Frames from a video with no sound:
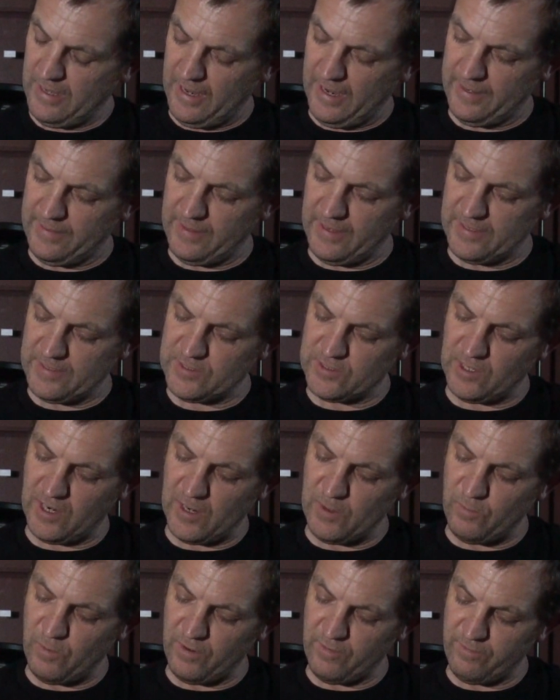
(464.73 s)
and then
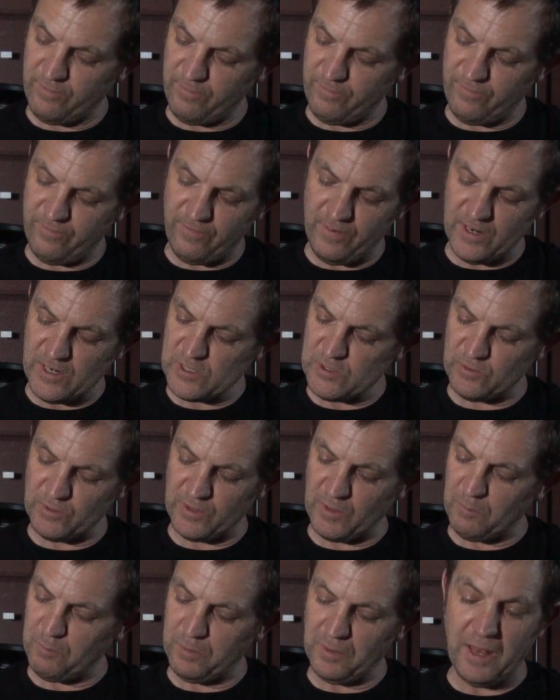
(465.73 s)
side one finish
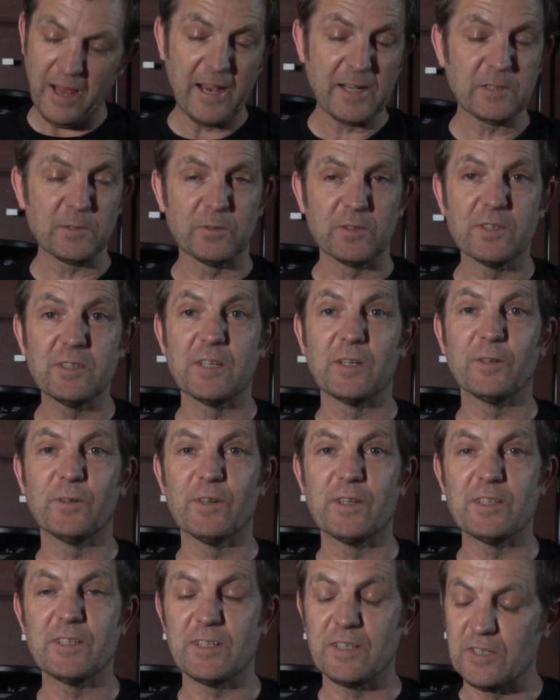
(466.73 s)
with a blast with
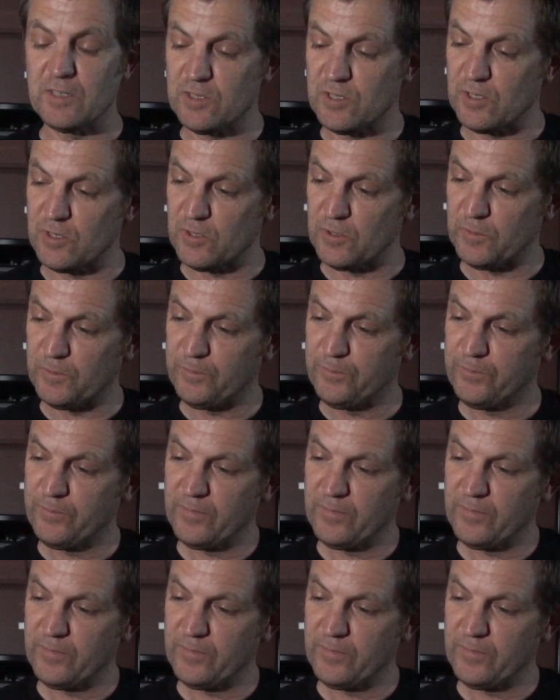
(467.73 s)
Synchronicity 2.